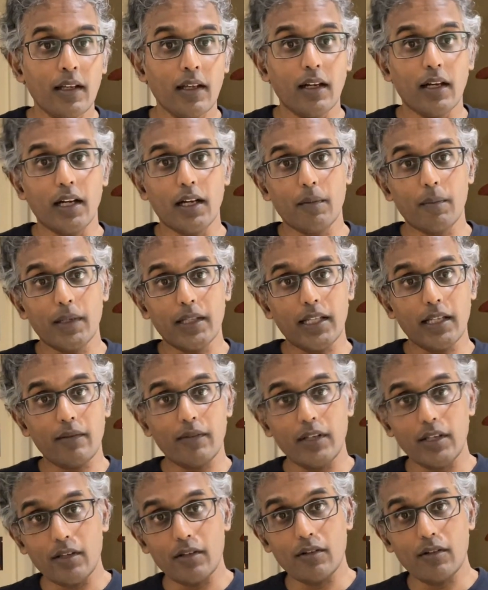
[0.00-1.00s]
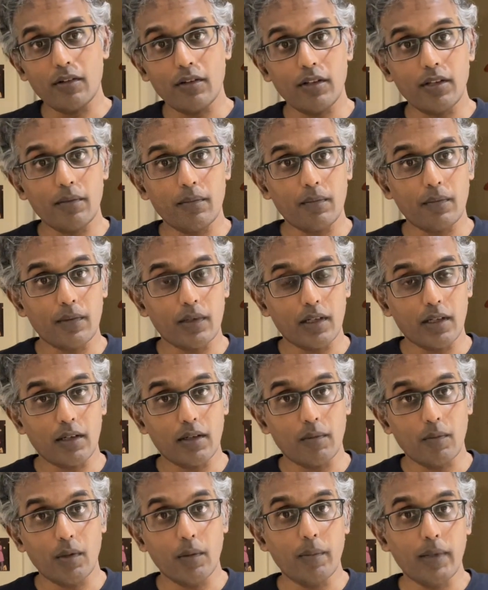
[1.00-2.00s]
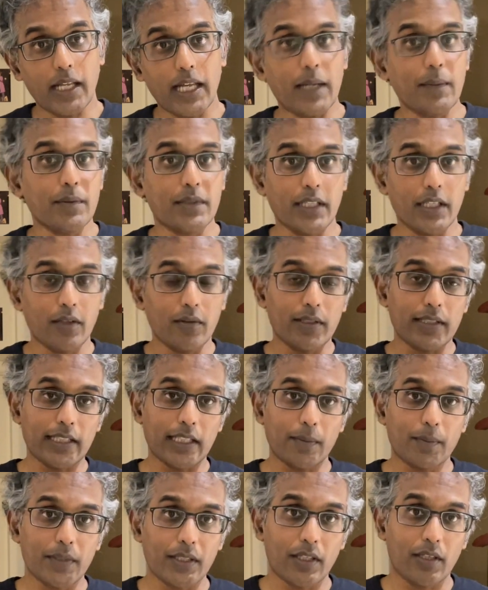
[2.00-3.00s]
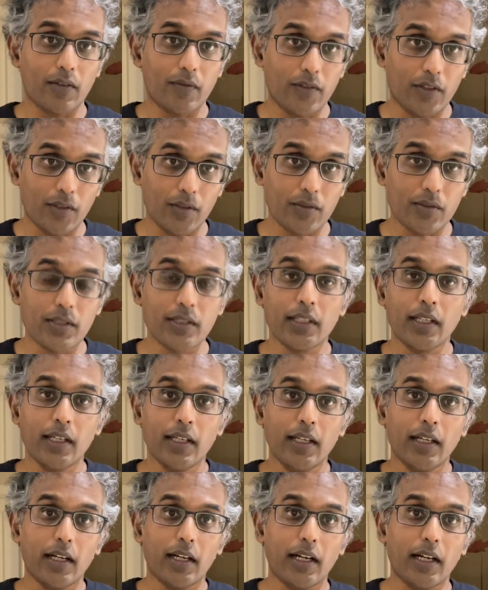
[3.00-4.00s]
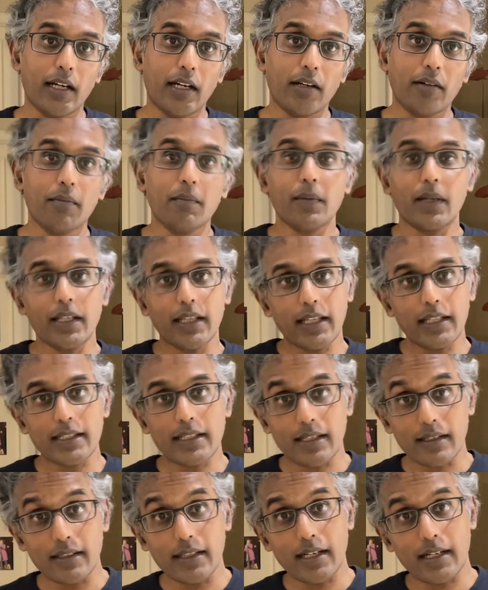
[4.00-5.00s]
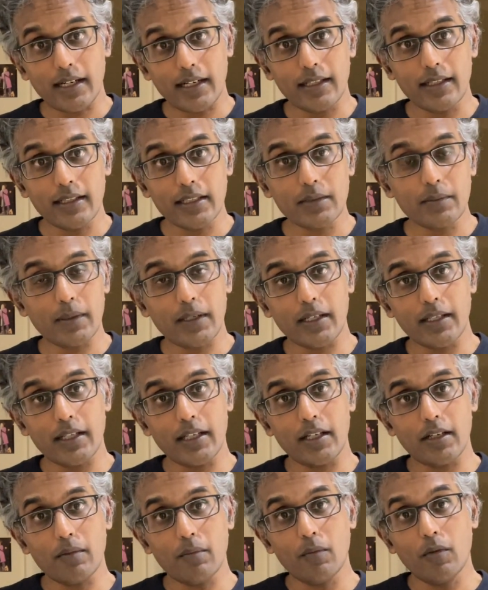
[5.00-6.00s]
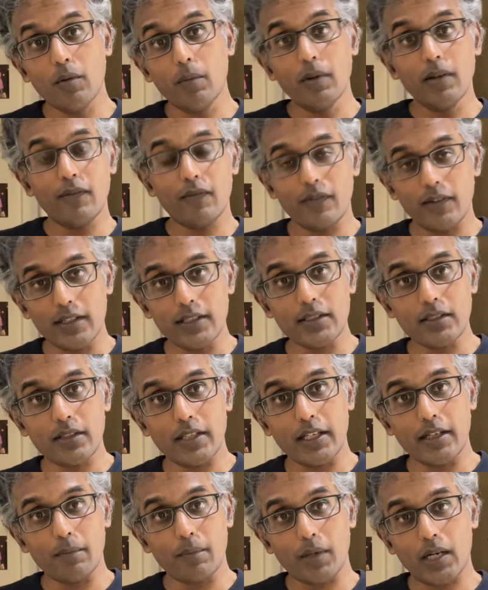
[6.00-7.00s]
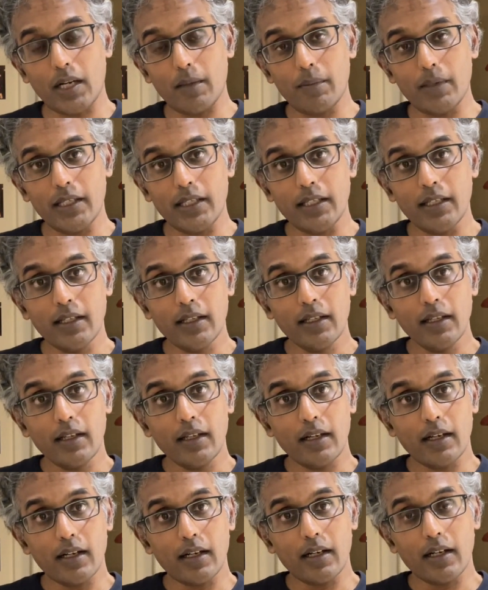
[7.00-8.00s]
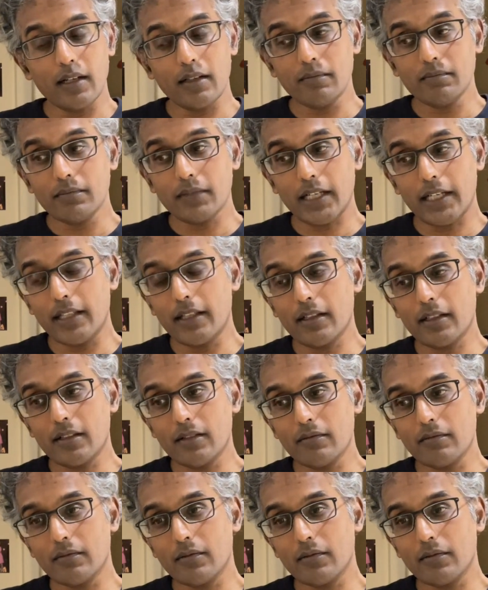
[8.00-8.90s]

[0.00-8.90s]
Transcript: Uh, but then when you go to your, uh, mobile apps, they do a subset of those. Um, and there are, there are others where they are mobile first. They probably uh, either